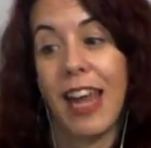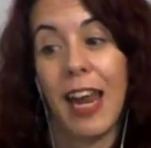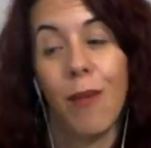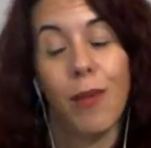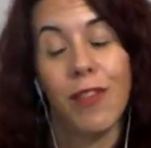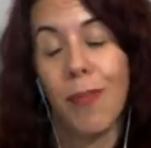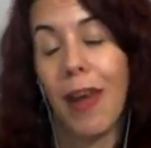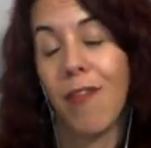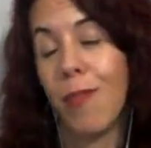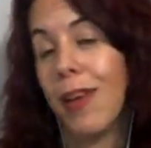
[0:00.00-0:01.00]
animals
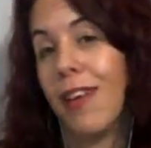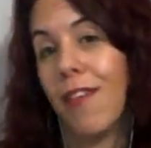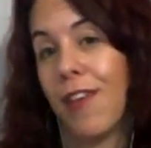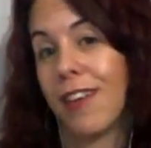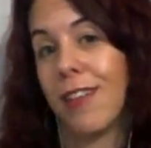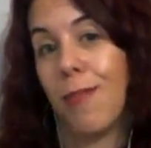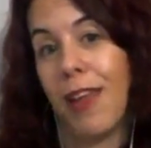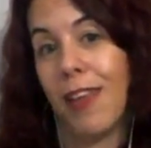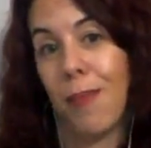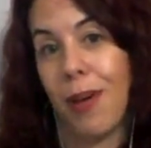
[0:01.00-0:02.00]
may have been affected
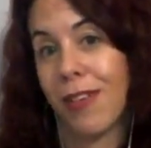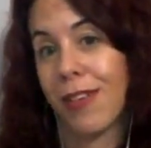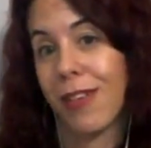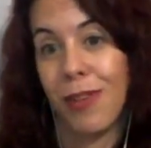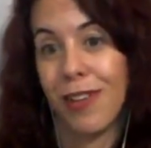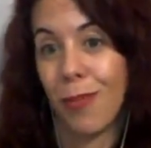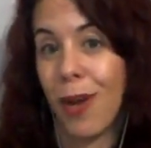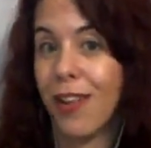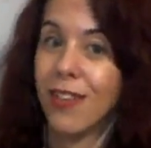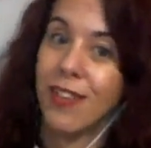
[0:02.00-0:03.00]
by the apocalypse
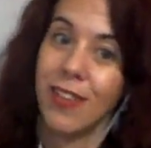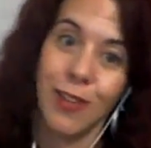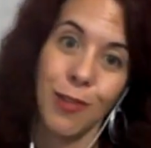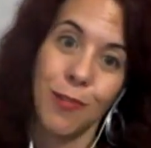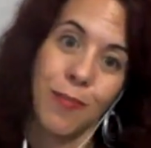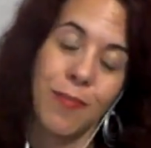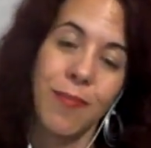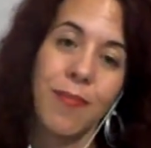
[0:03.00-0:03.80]
as well. So